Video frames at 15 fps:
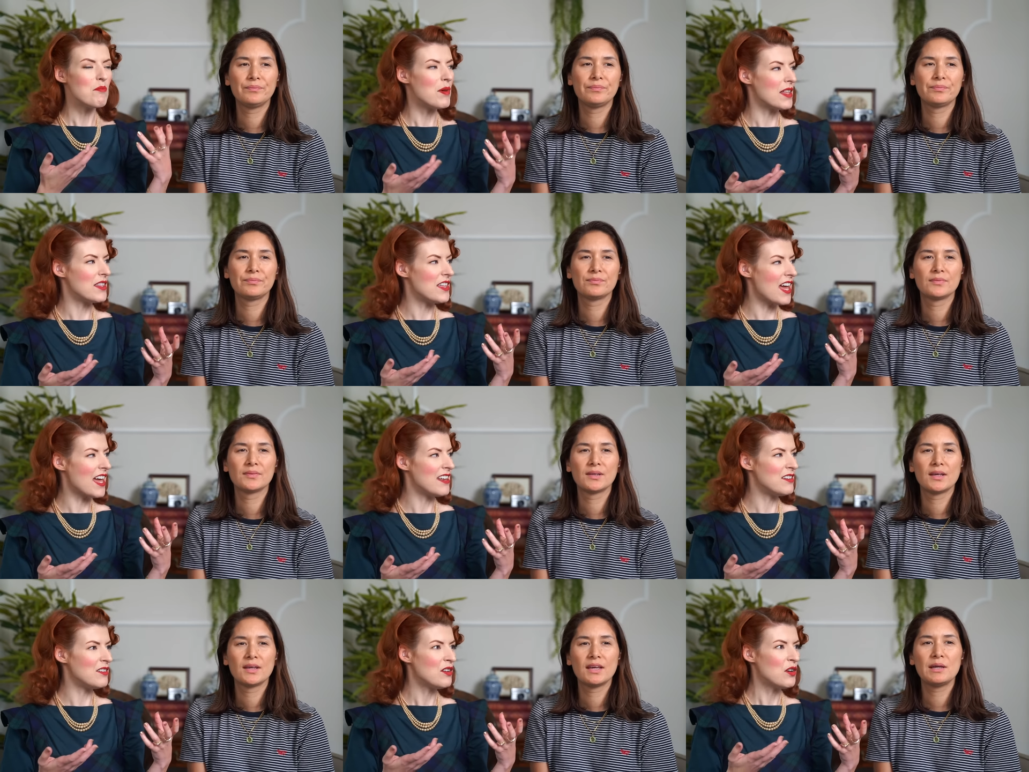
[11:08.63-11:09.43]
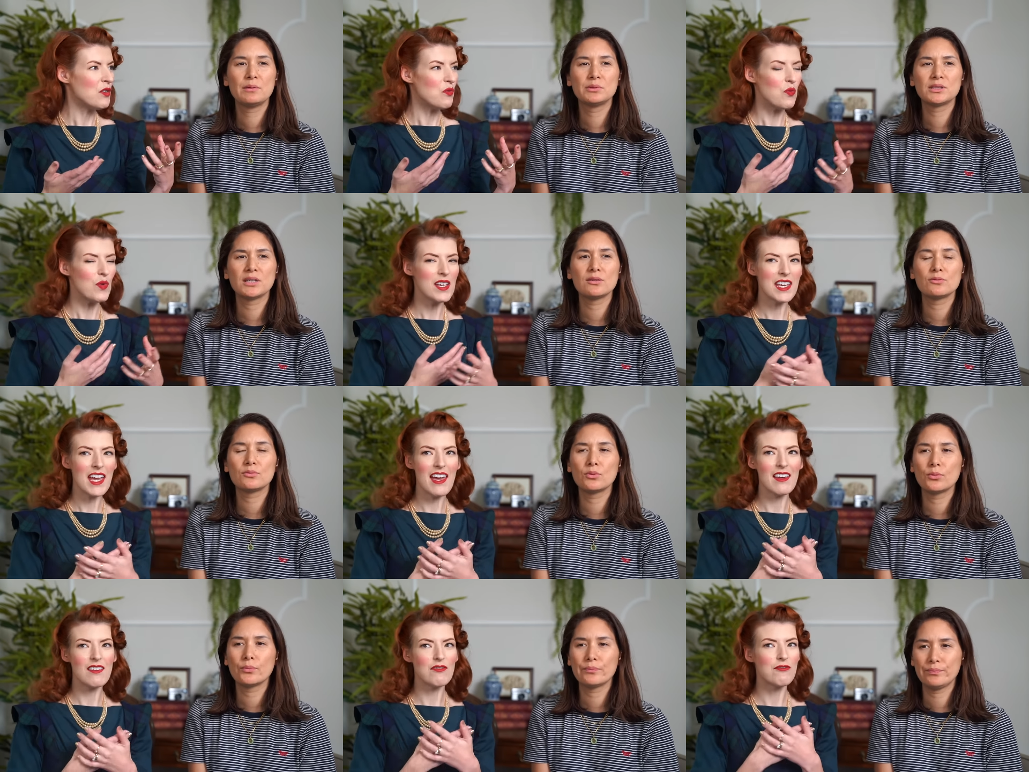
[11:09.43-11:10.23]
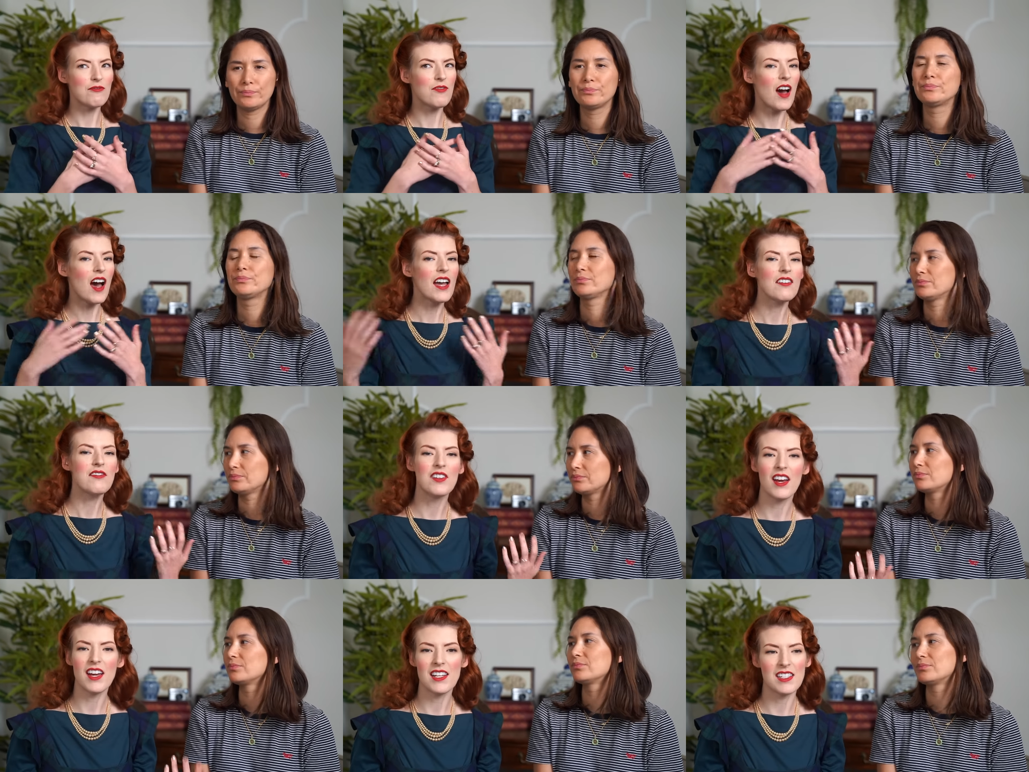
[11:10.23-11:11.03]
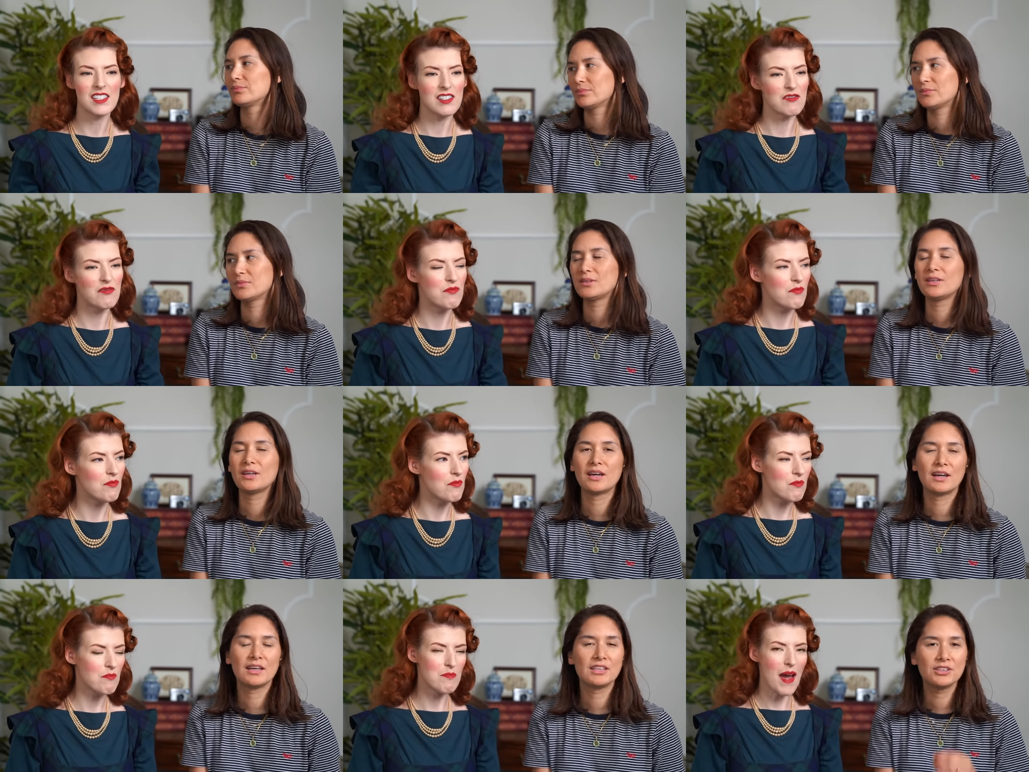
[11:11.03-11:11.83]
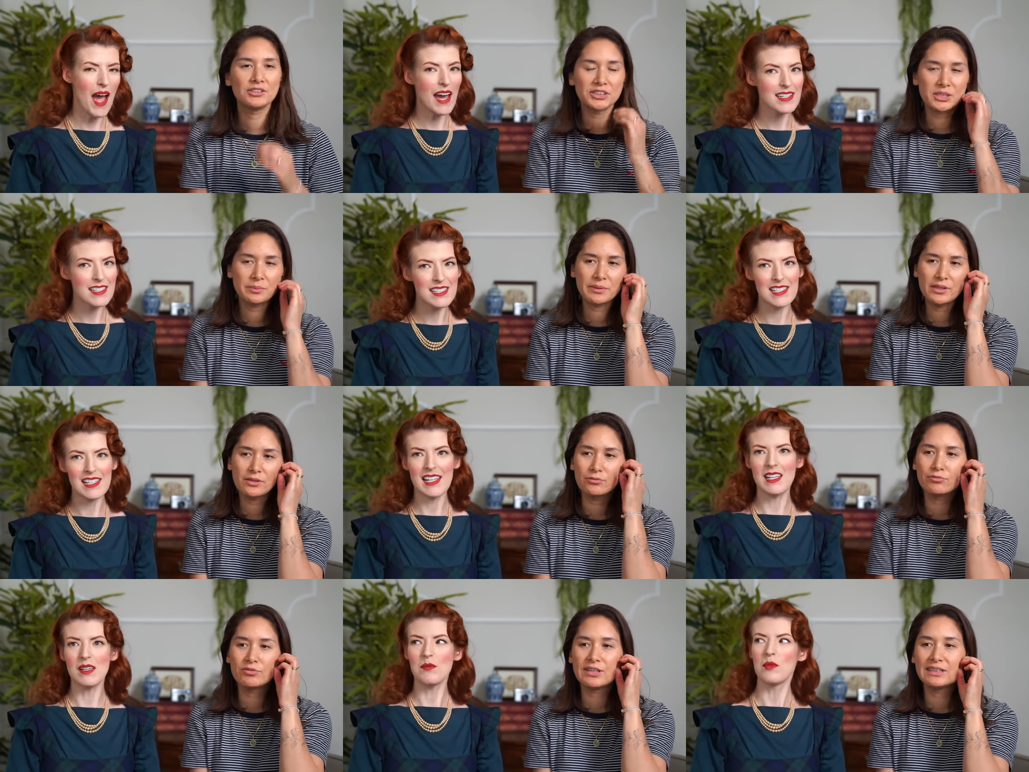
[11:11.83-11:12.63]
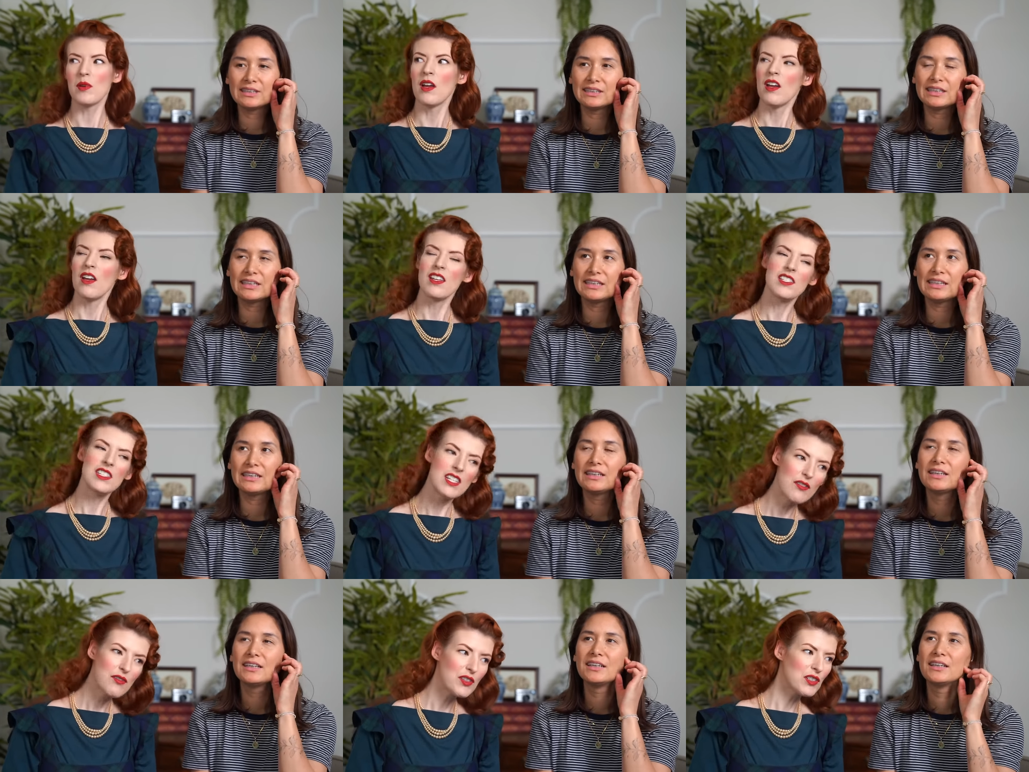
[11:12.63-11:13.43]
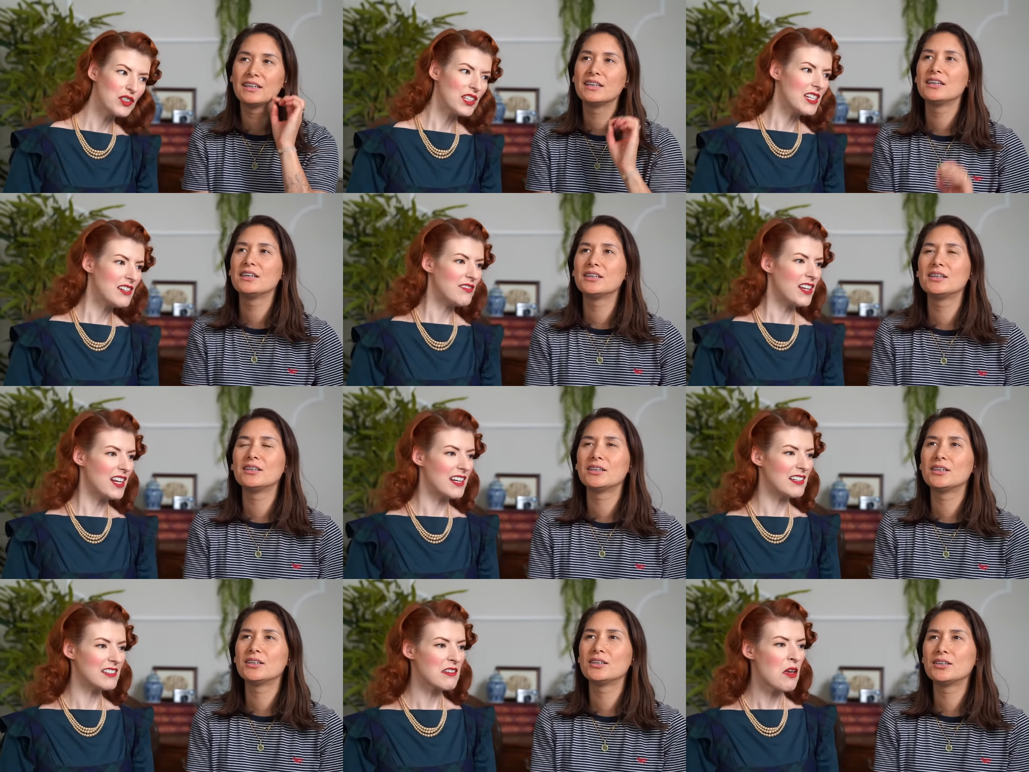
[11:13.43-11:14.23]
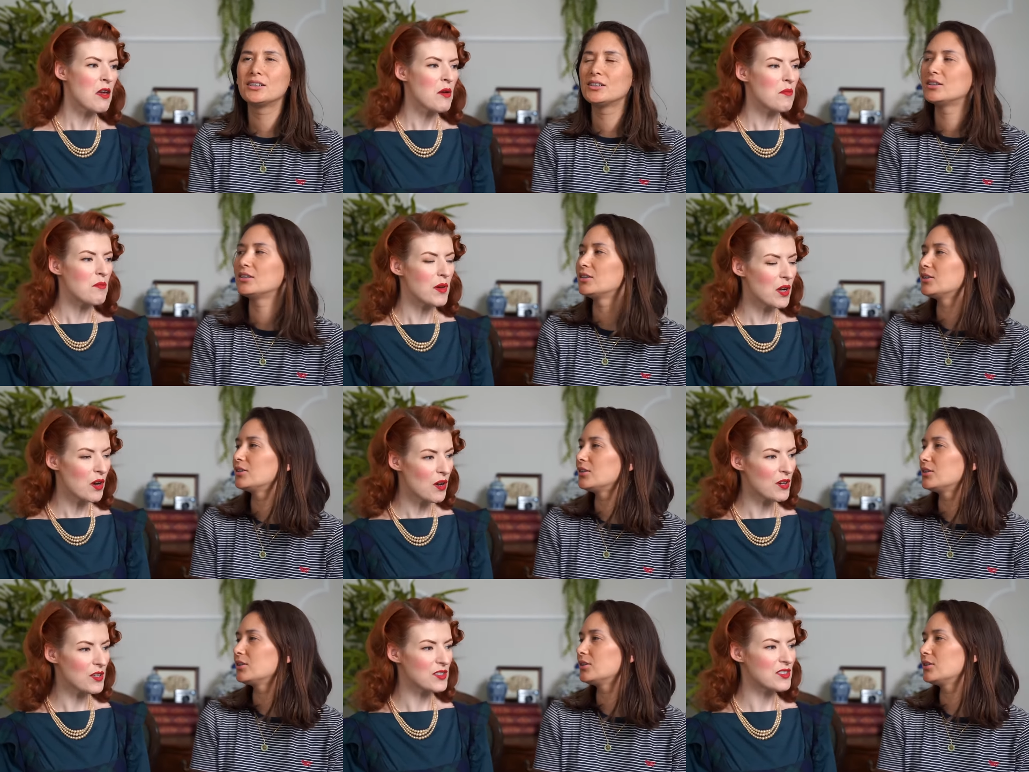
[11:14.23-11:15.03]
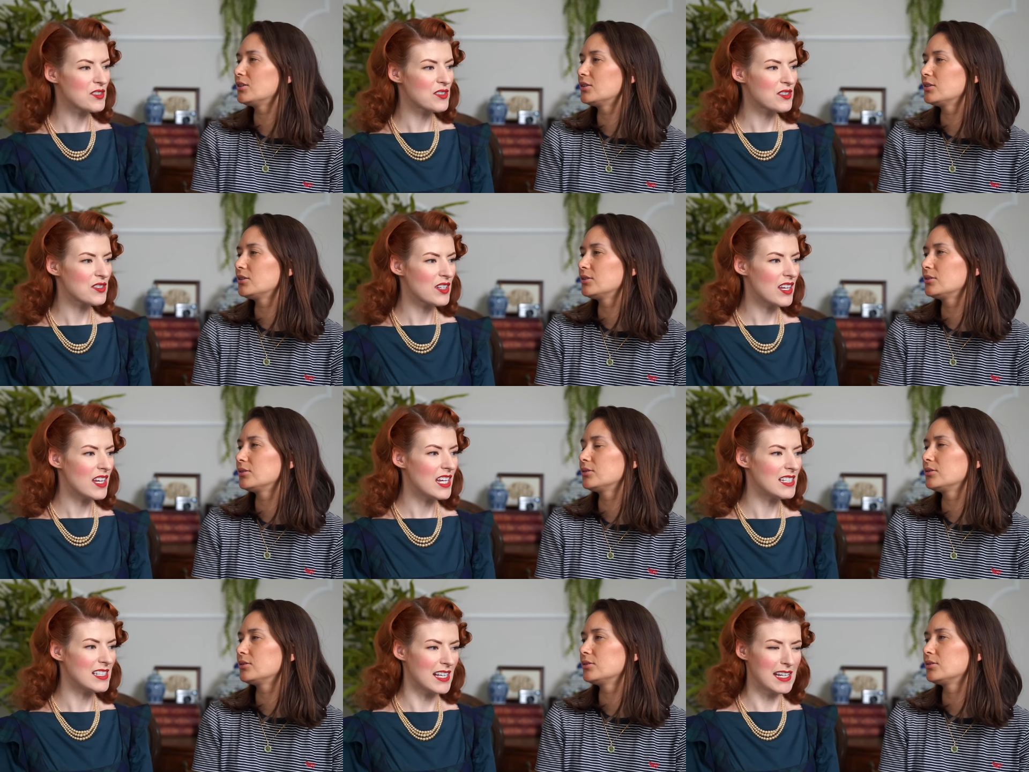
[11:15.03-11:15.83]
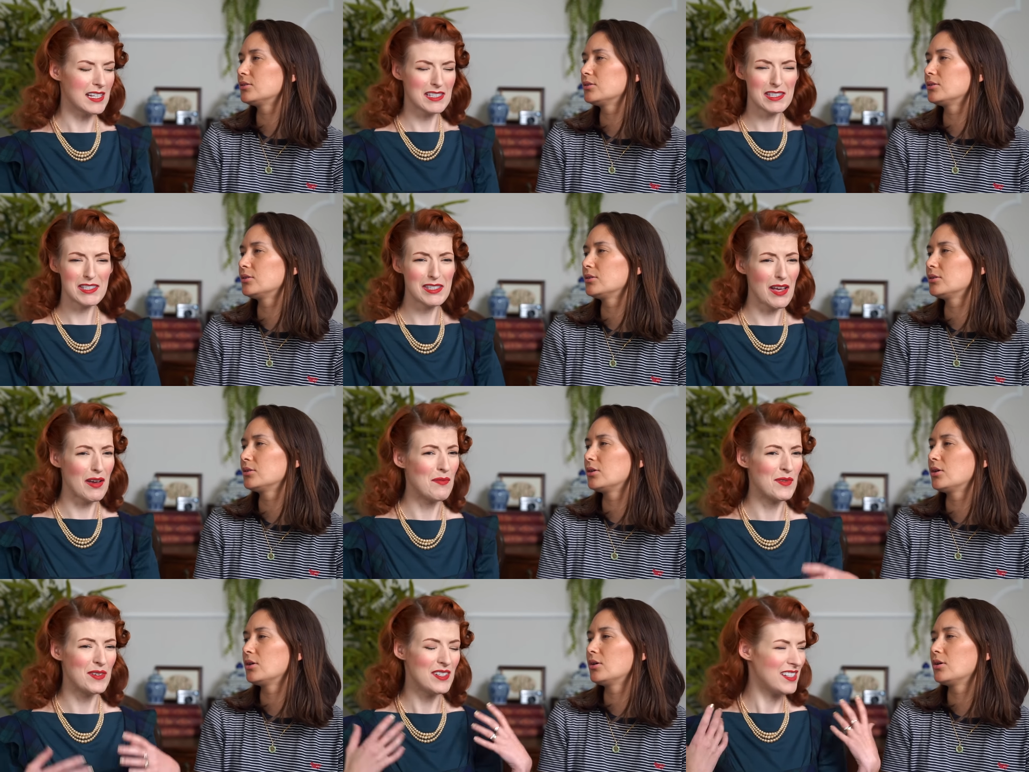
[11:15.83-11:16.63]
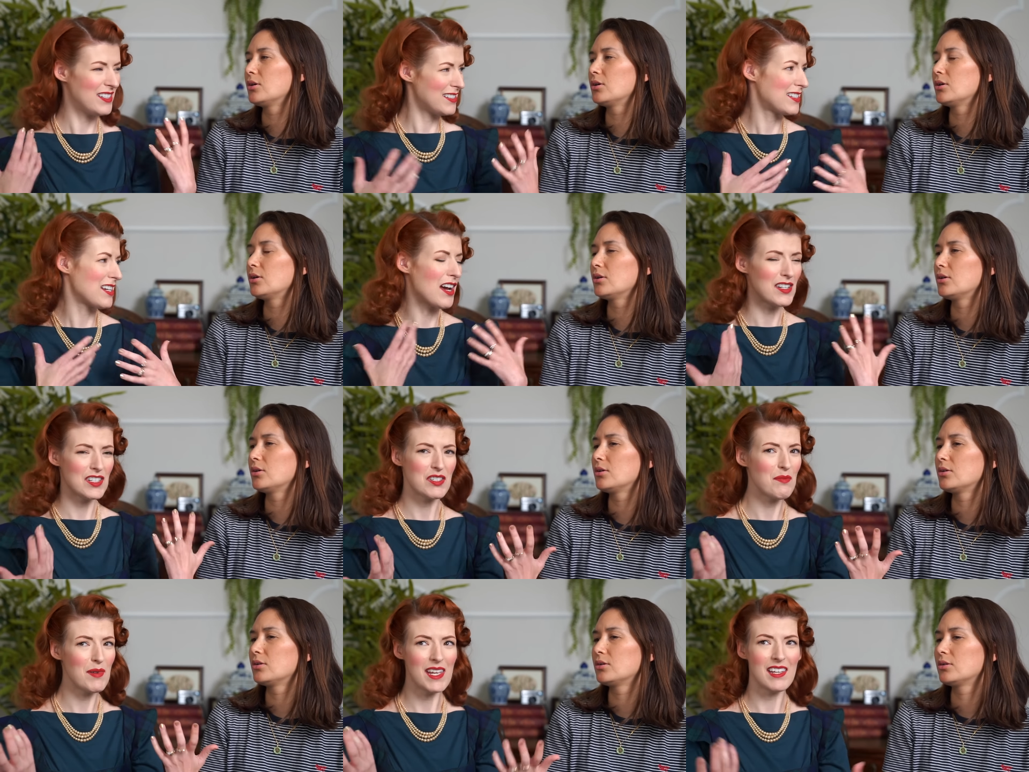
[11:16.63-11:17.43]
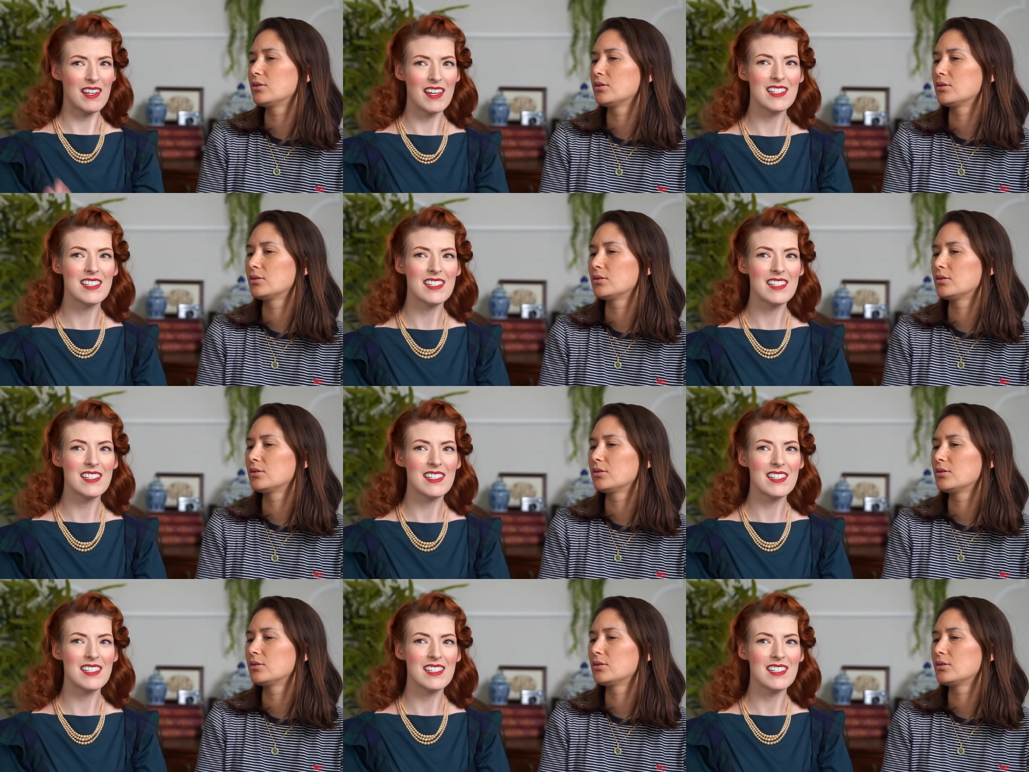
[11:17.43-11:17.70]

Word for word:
Speaker 1: But then he was like, we get five nights of yeah. He used to be sleep, really difficult evenings because he's like someone touched me and I